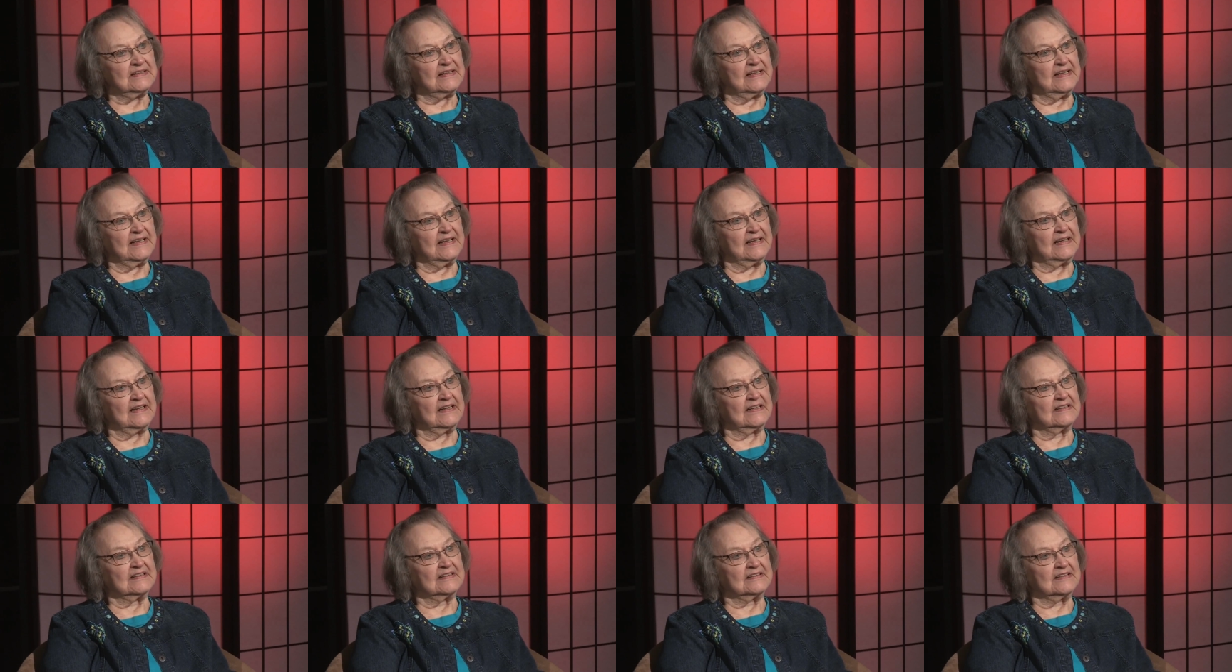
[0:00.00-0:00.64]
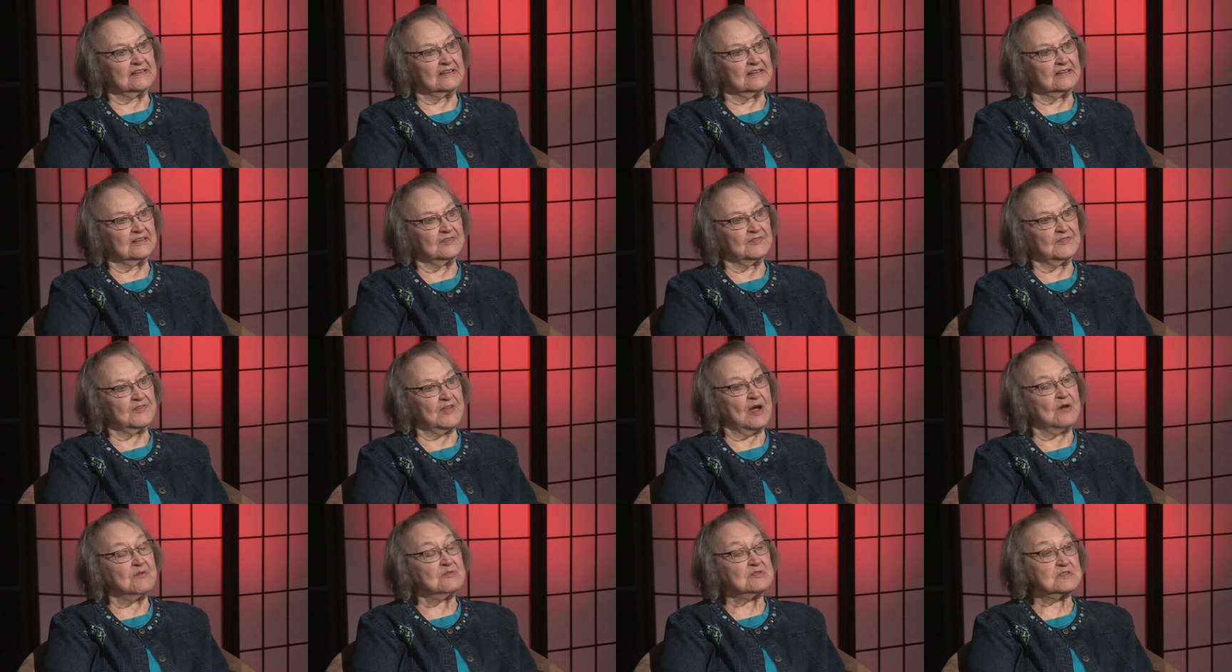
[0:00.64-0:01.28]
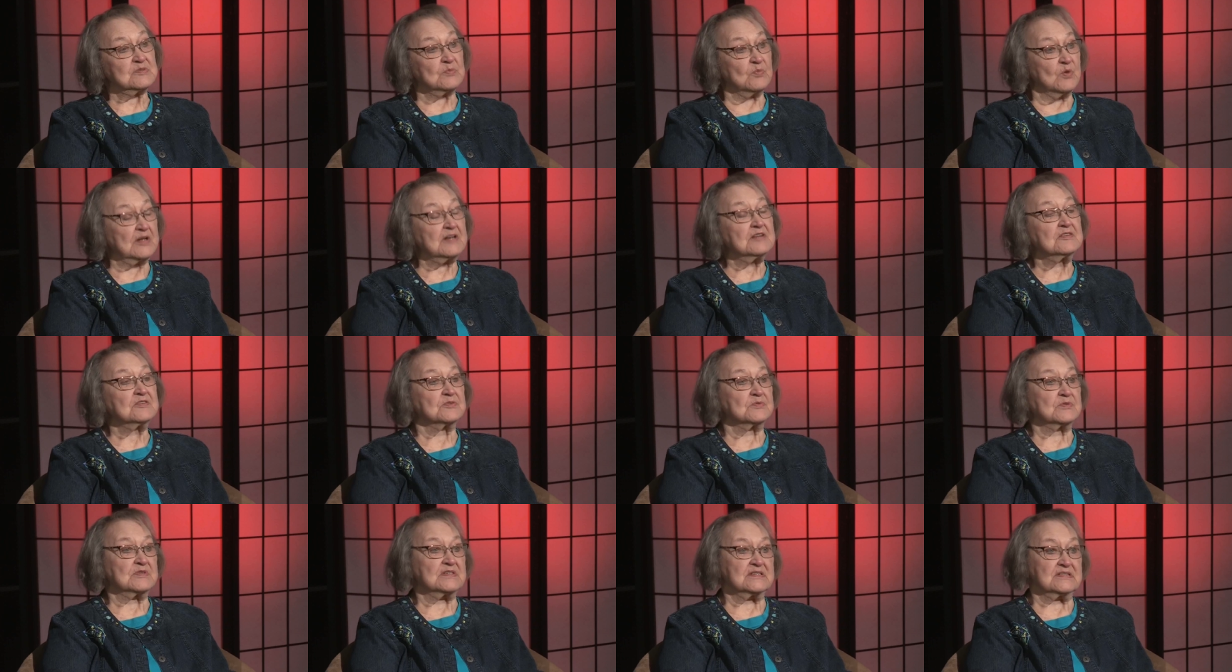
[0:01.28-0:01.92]
And uh, that was one of
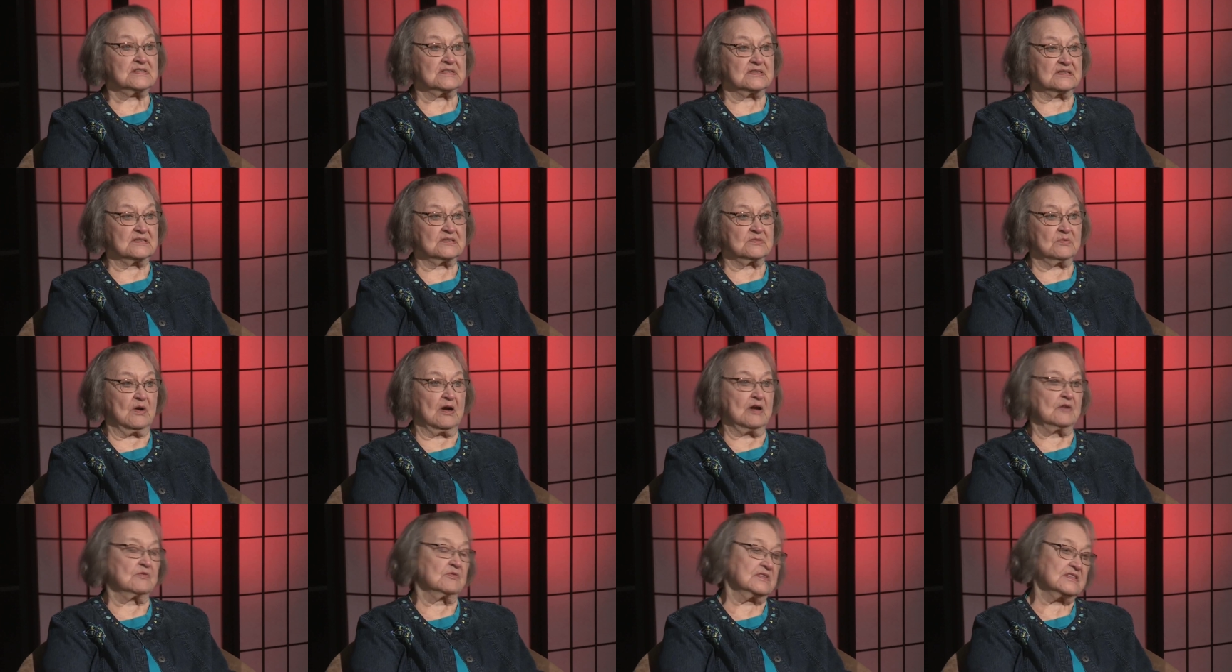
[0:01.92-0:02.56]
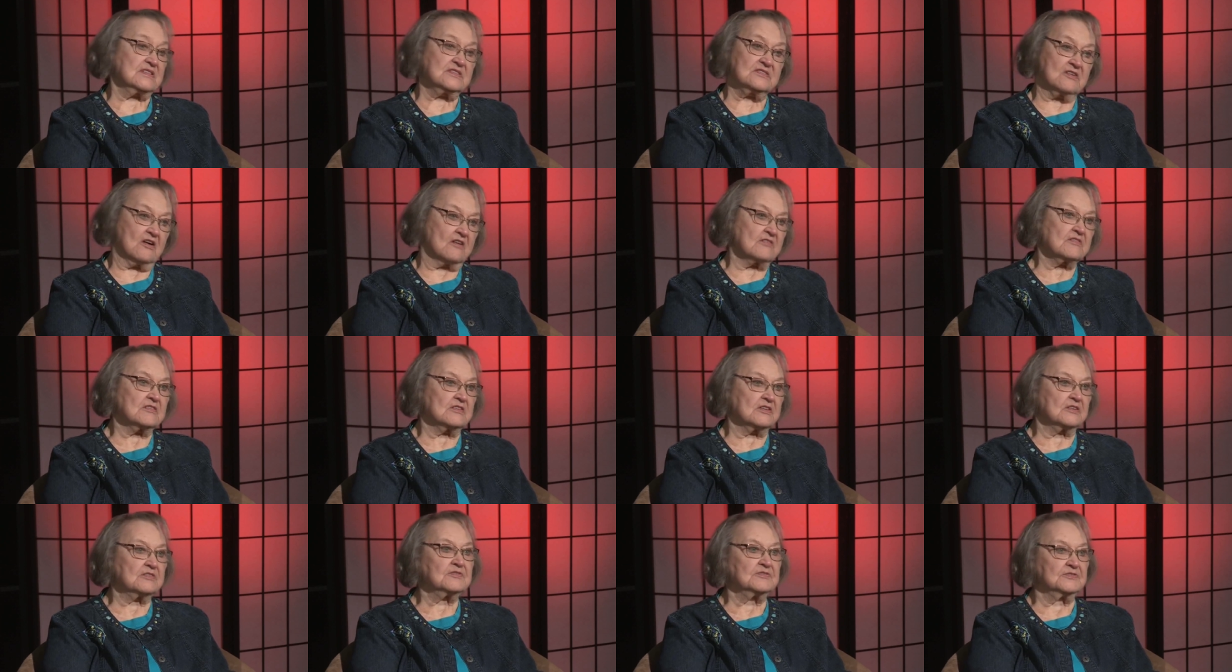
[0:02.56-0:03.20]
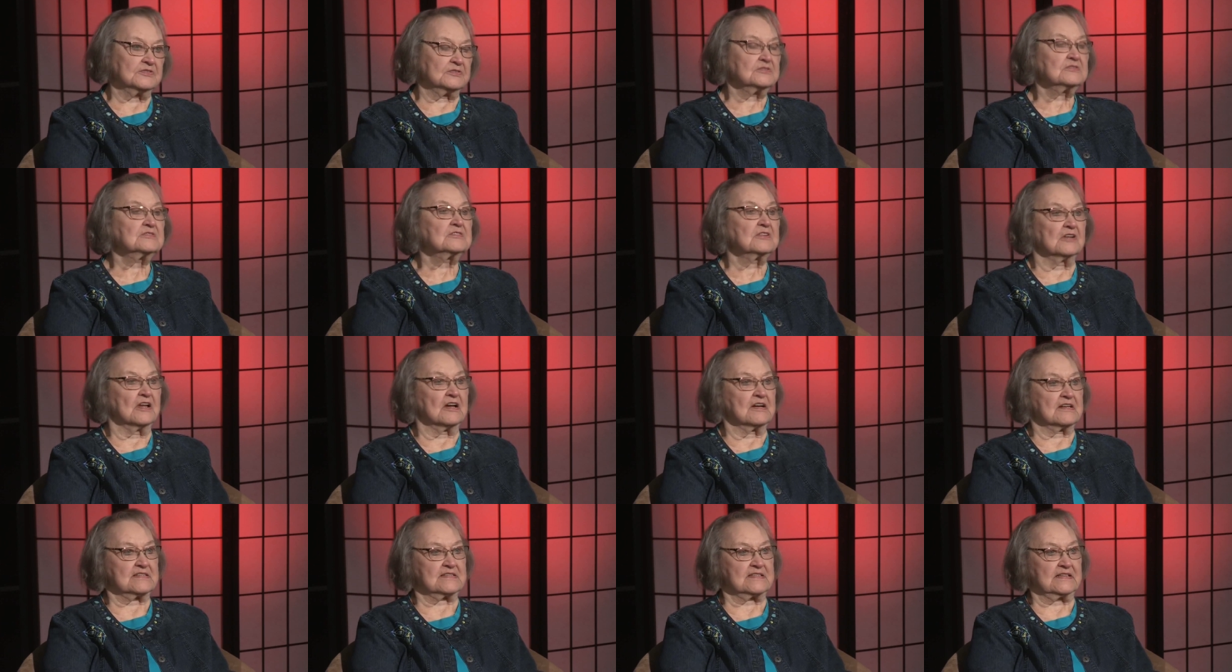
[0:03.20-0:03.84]
the reasons why we started the food
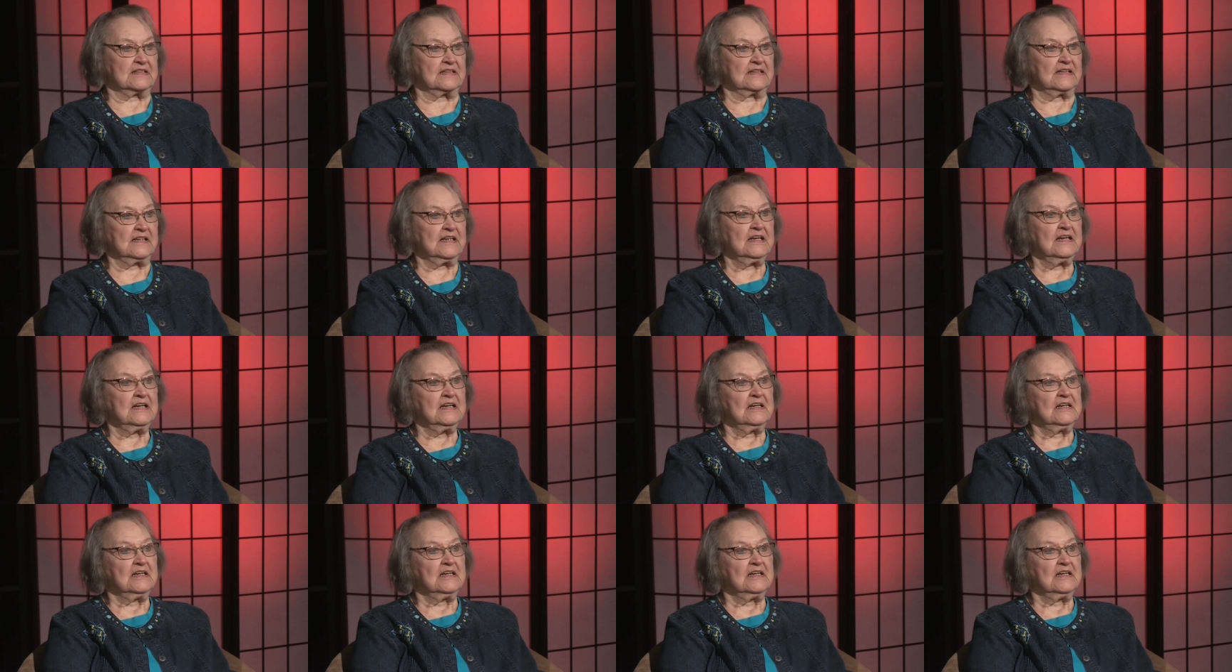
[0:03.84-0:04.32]
closet.